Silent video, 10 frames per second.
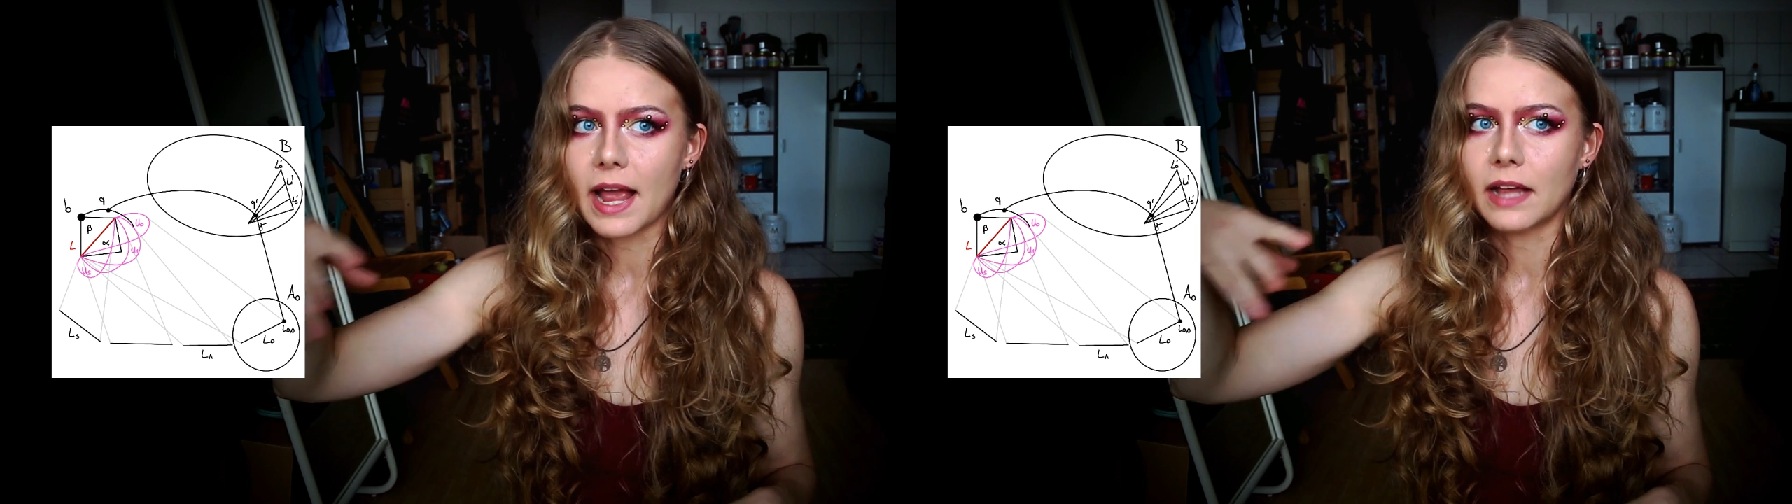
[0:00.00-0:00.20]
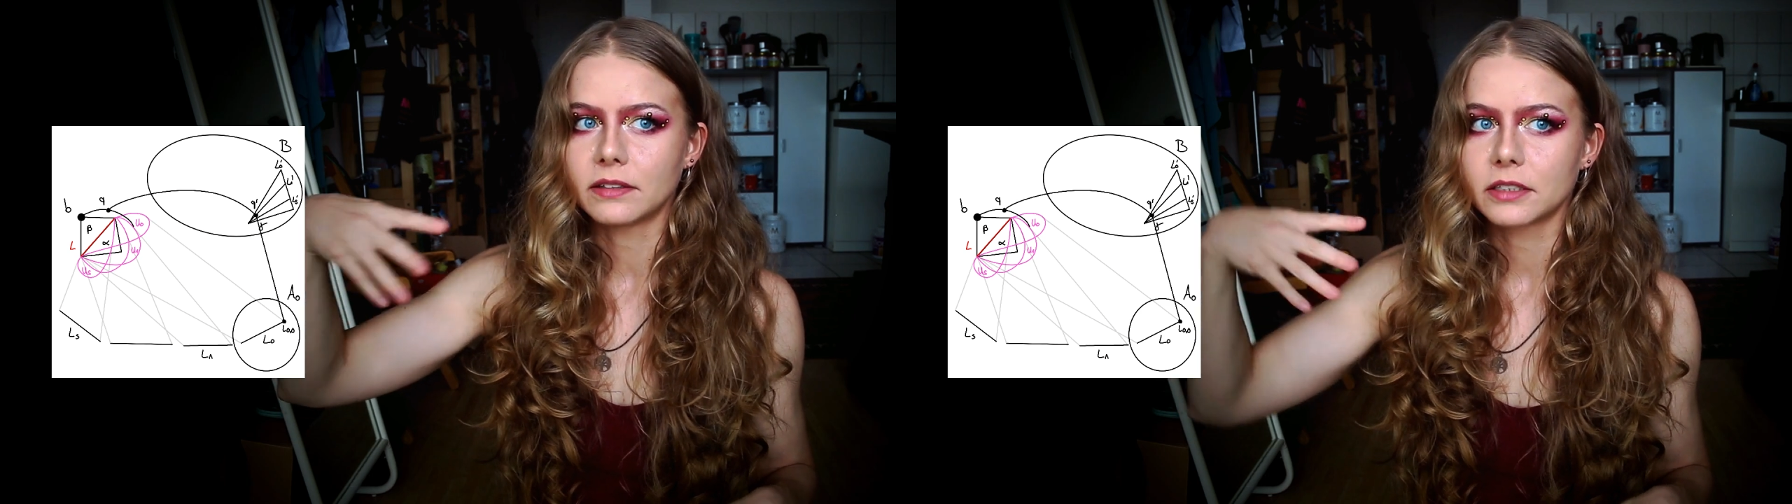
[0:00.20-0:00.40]

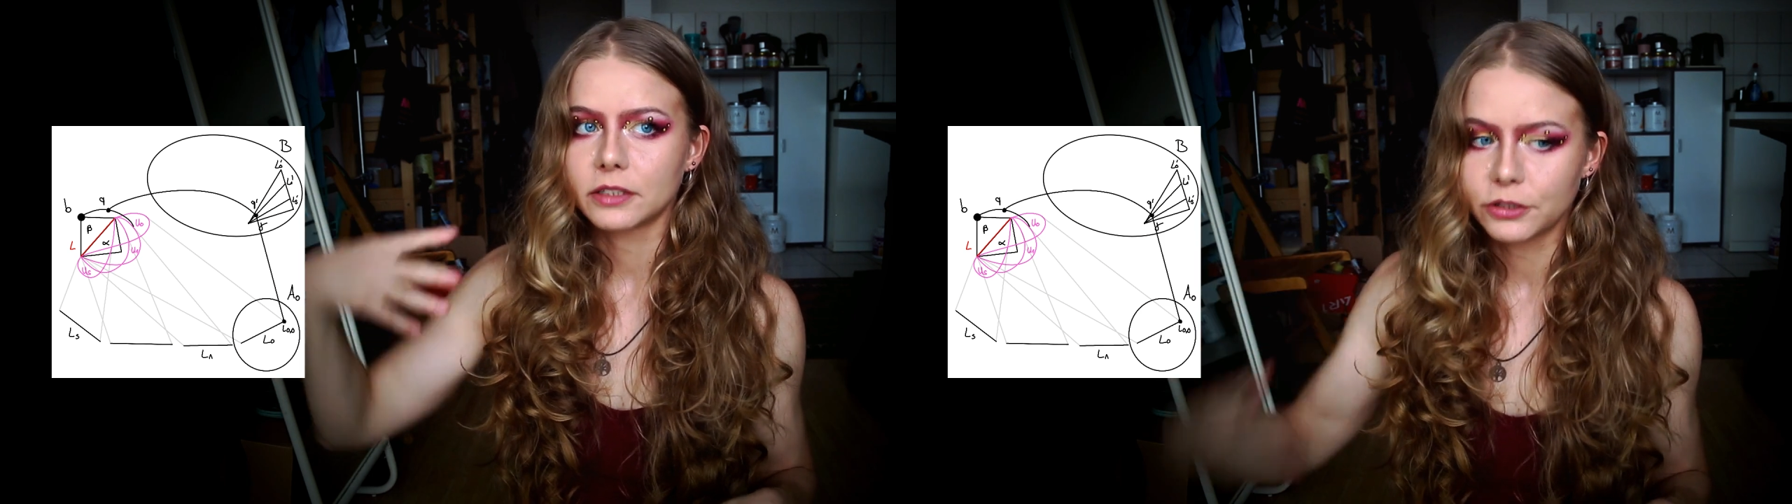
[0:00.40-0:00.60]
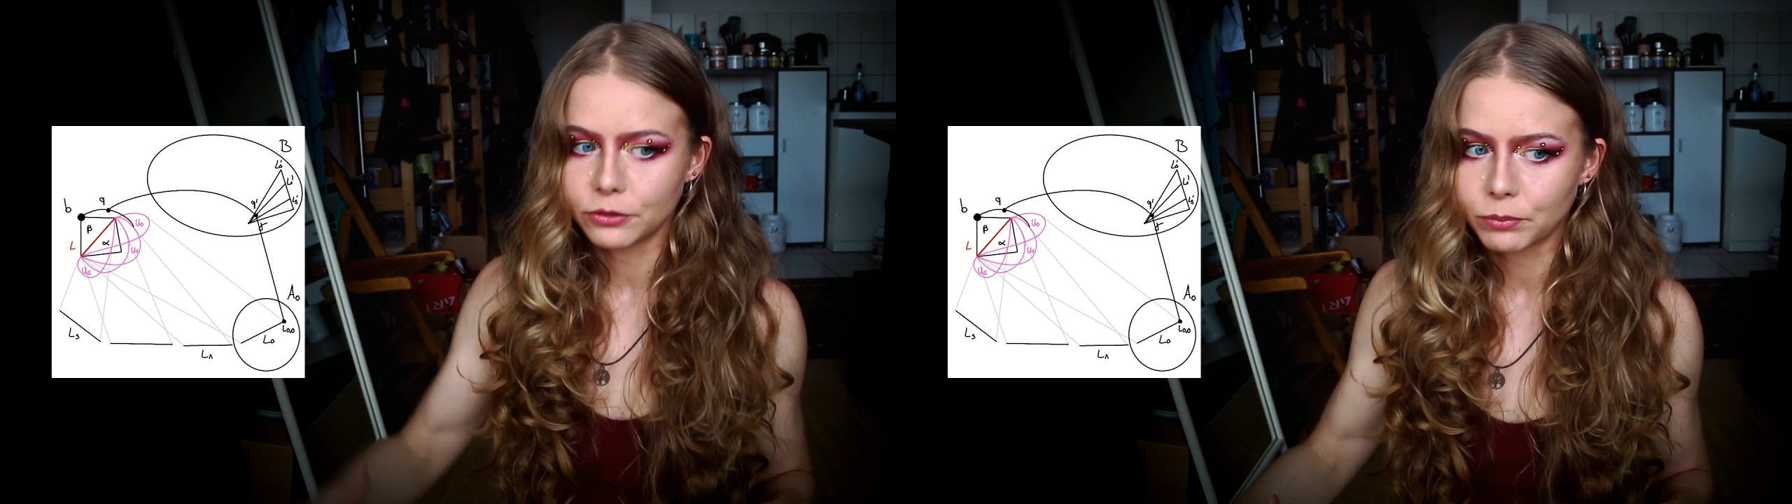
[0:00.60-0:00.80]
as
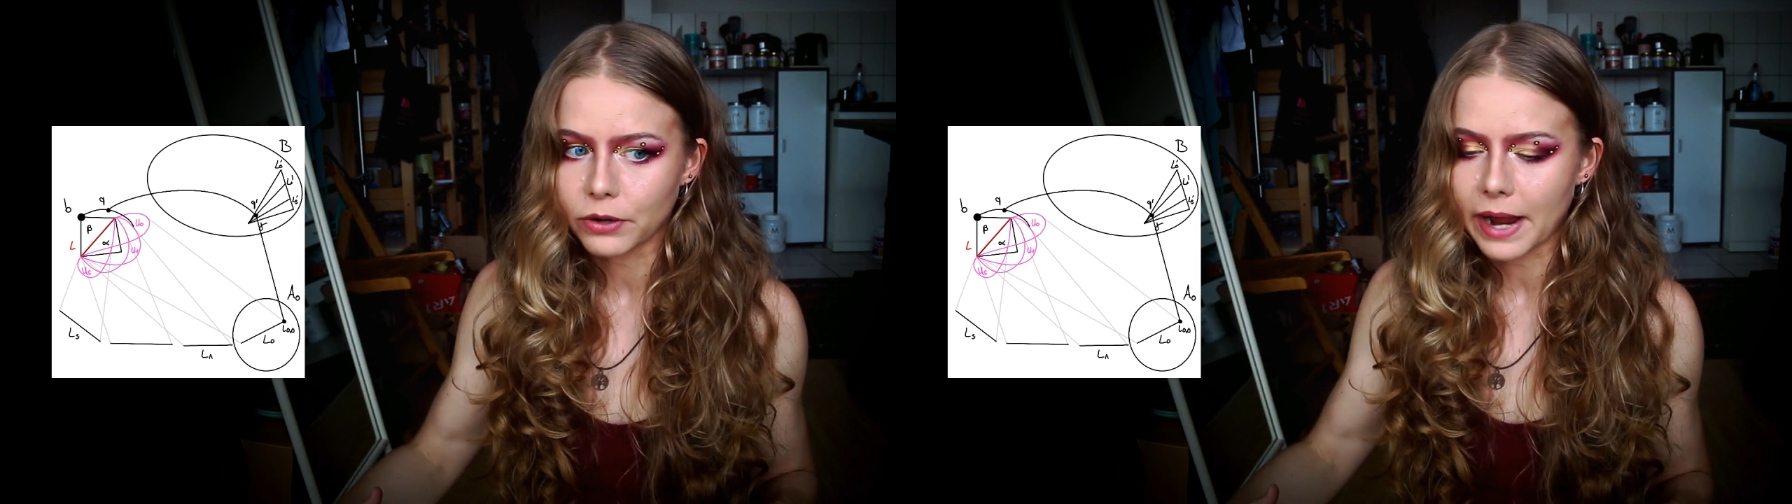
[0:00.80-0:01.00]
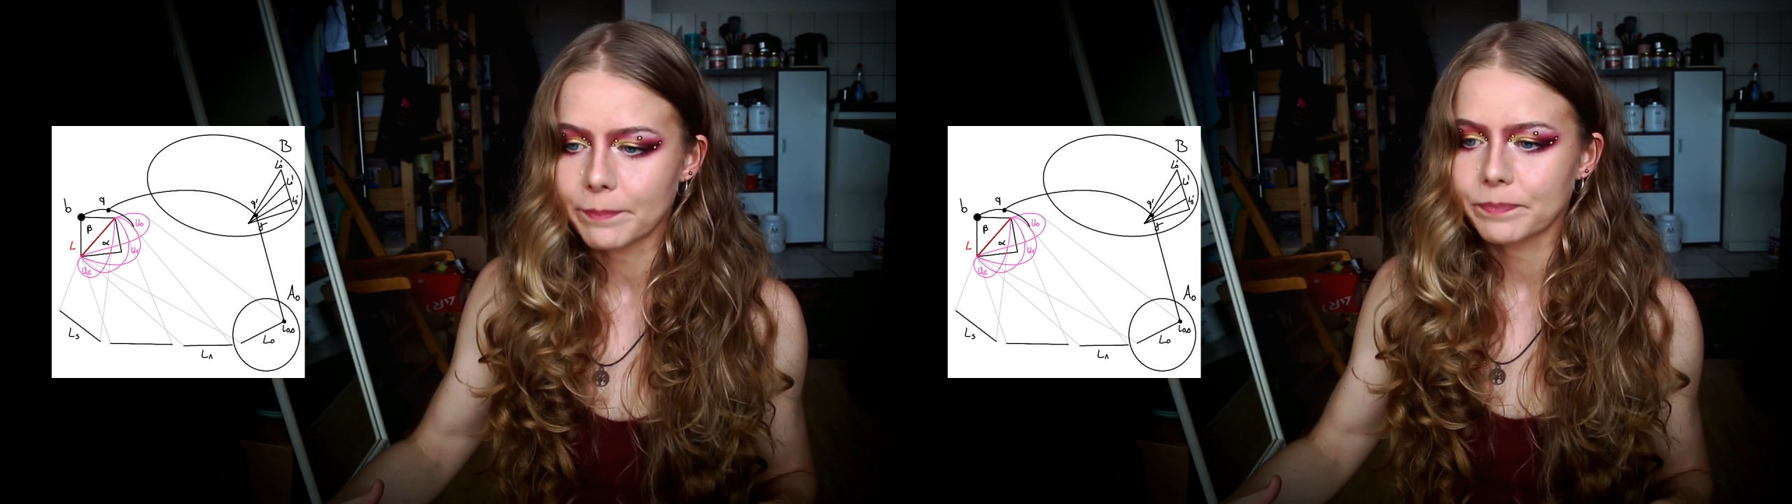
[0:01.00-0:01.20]
Q
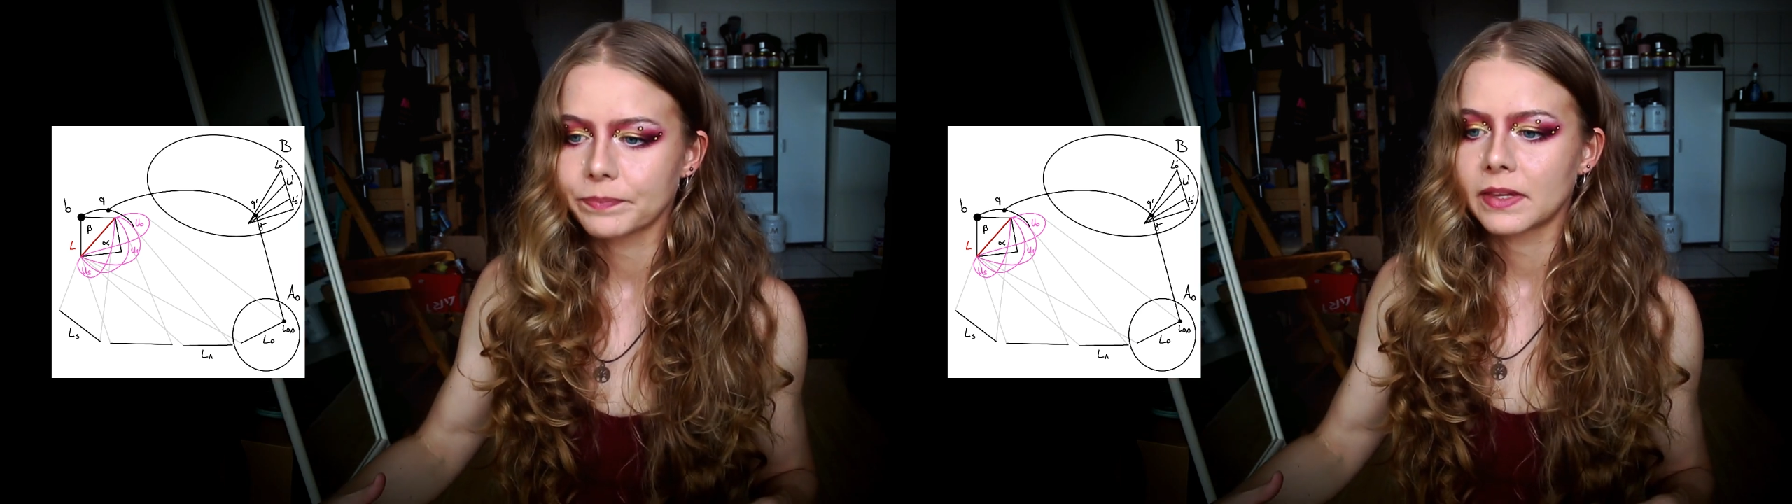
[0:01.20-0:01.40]
prime.